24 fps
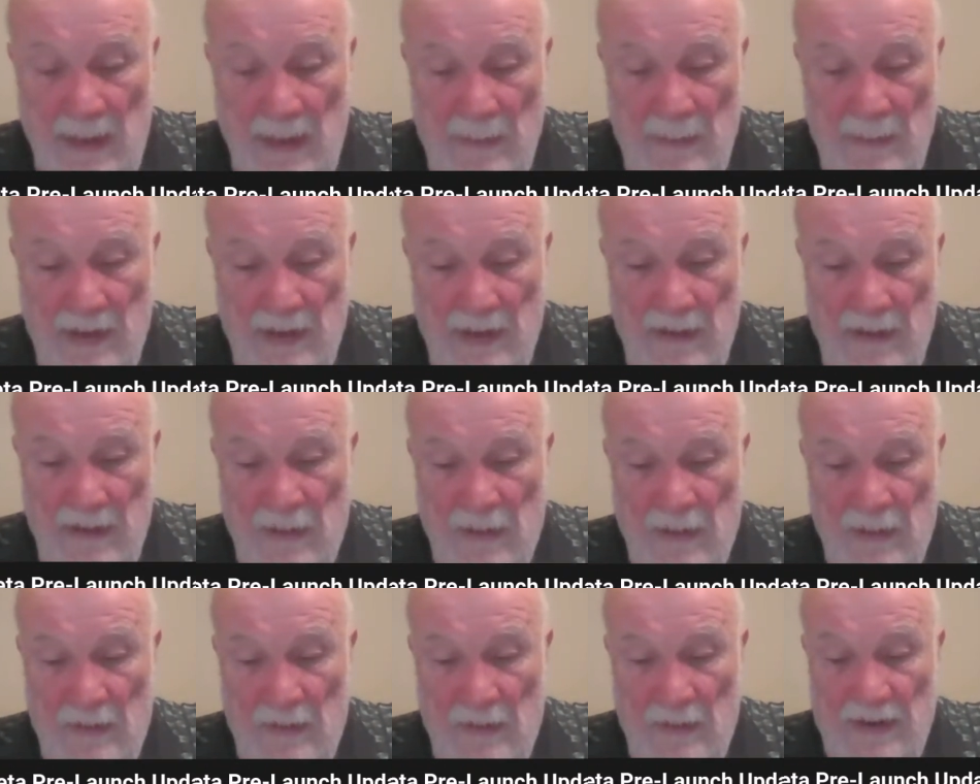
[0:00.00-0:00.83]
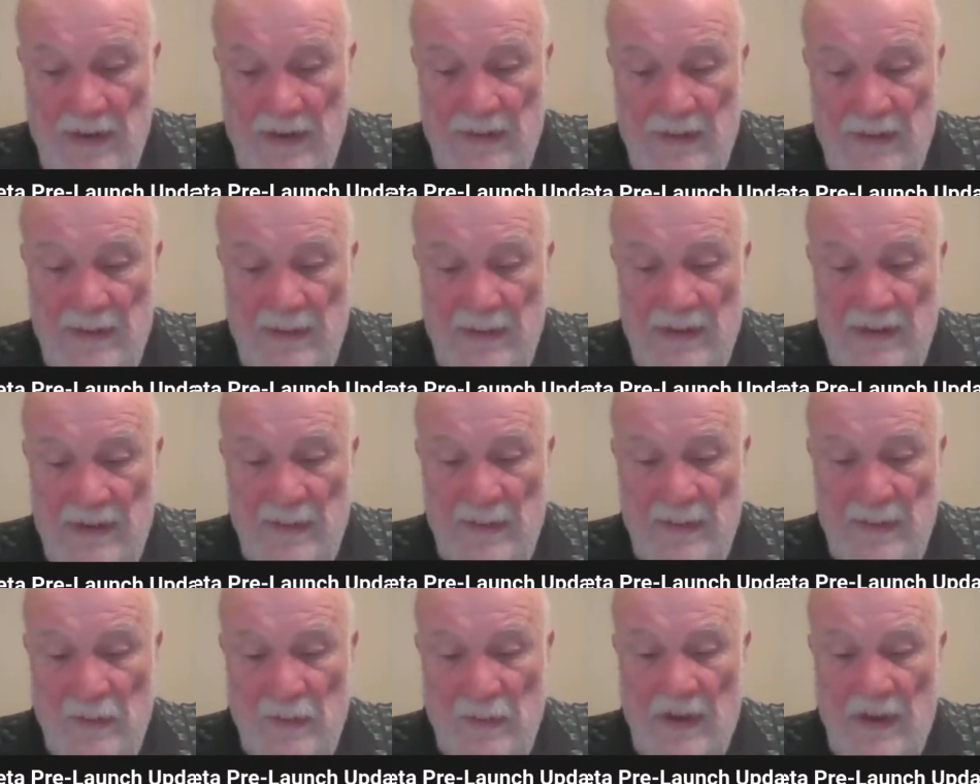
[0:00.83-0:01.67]
But at the moment,
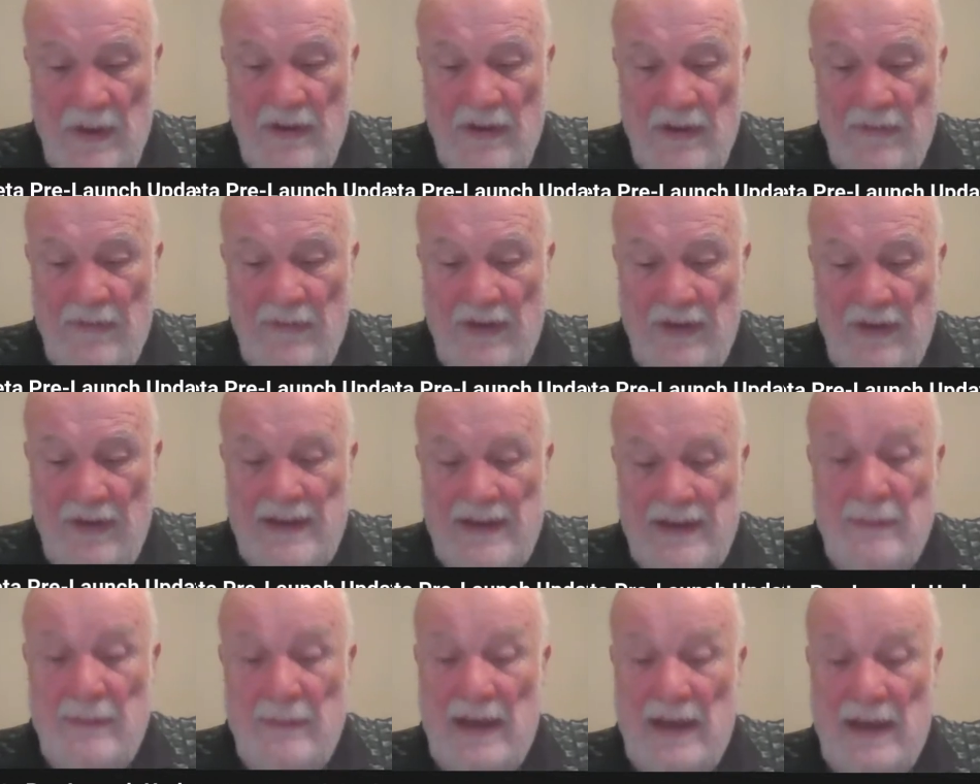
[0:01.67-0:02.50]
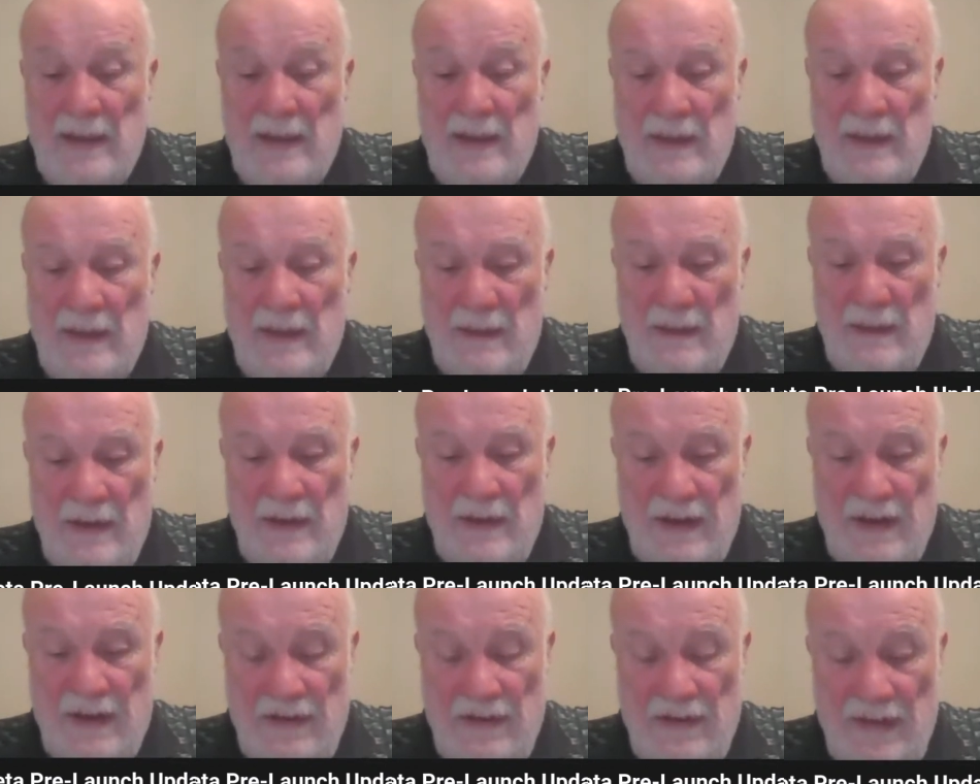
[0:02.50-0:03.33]
we are affected mainly by
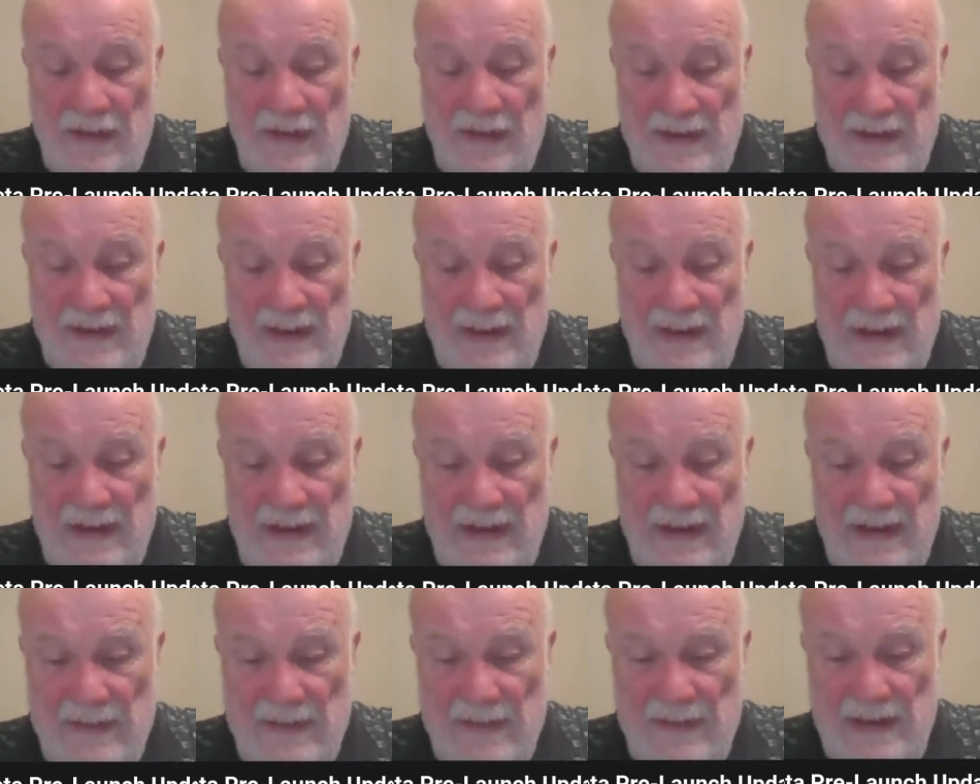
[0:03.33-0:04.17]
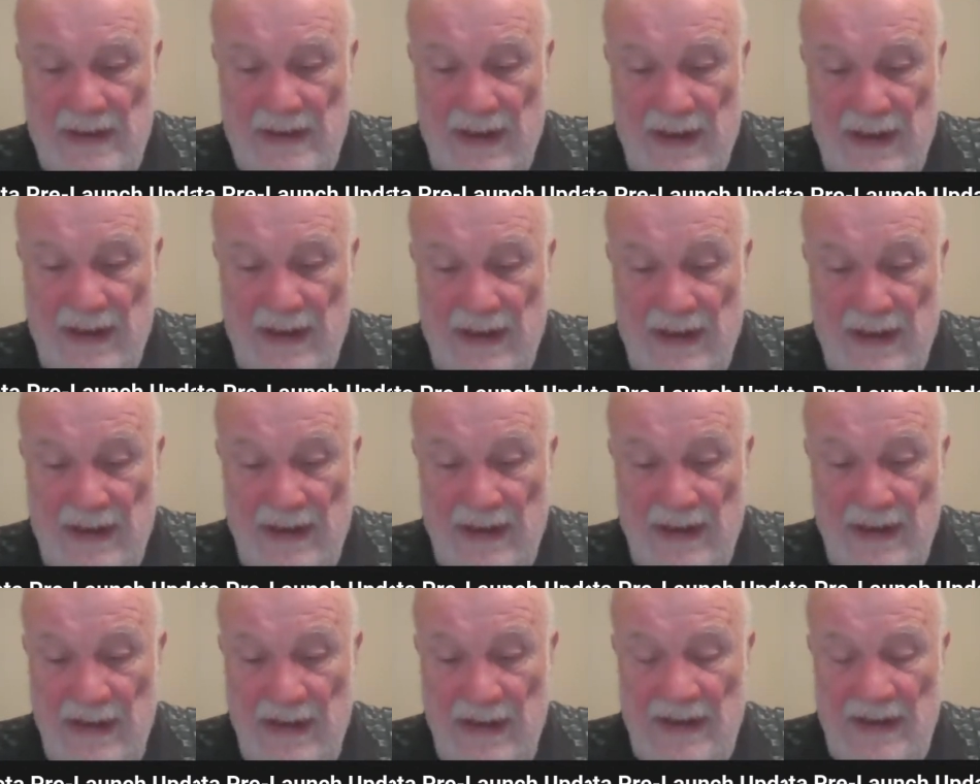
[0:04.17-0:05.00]
market trends, and they're down slightly,
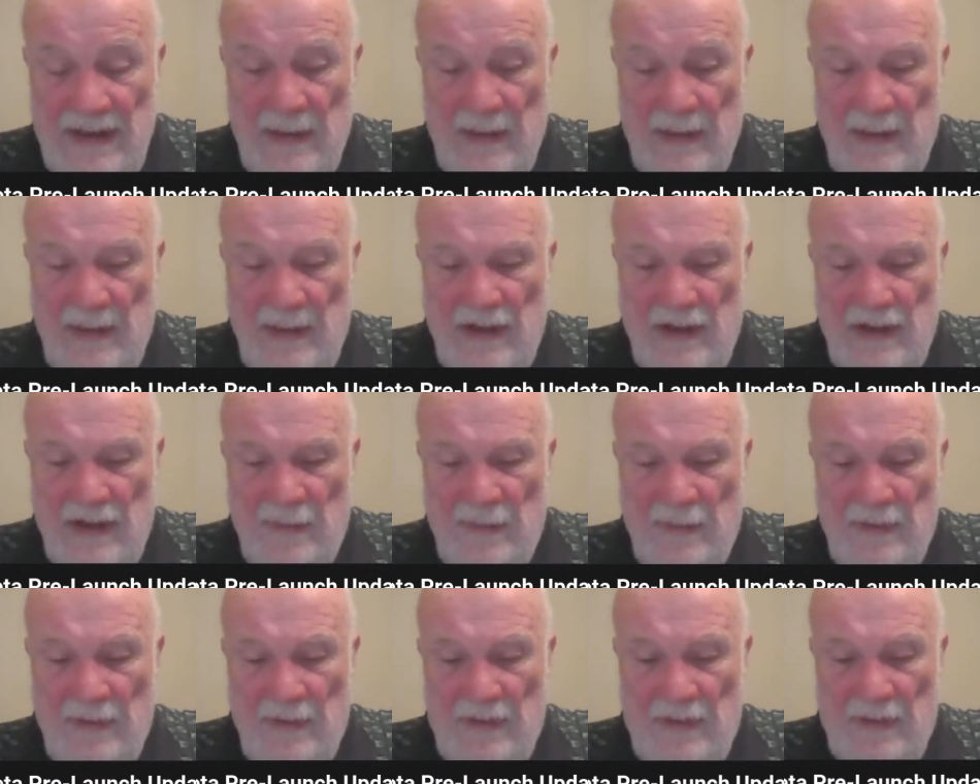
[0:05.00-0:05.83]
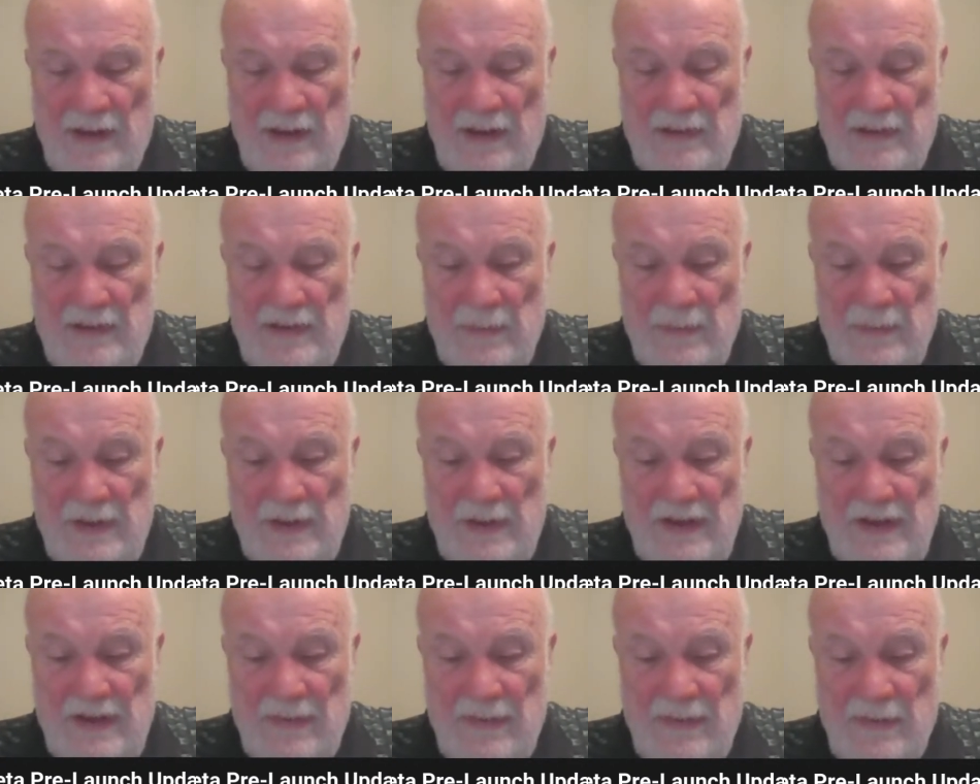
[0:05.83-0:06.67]
down by a couple of dollars for We
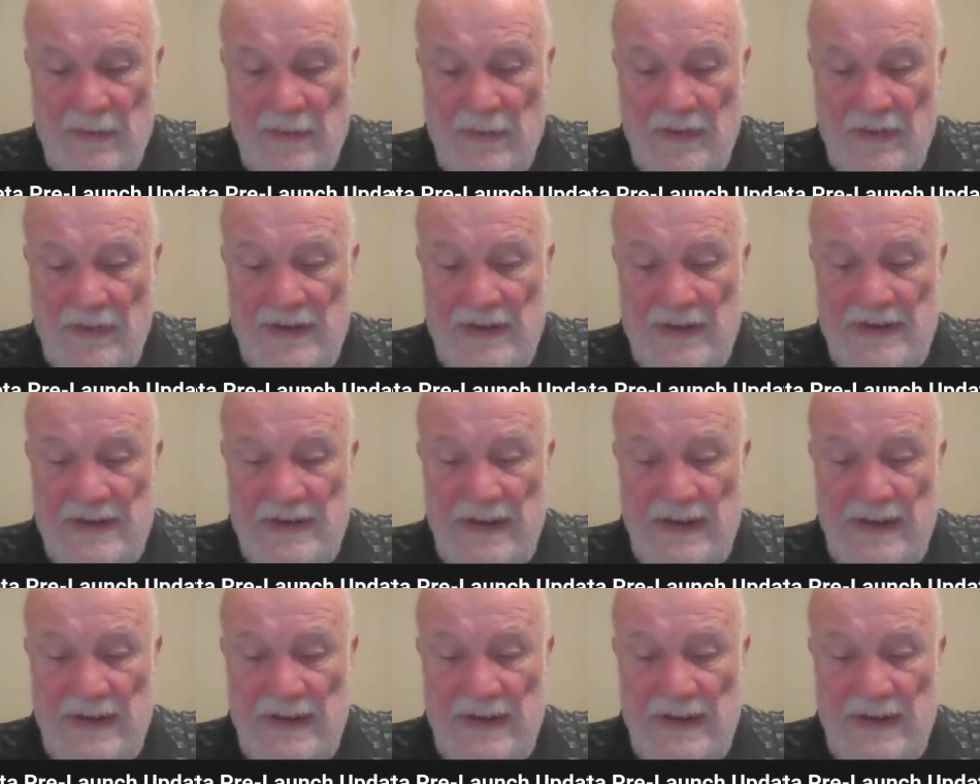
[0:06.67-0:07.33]
Share Abundance.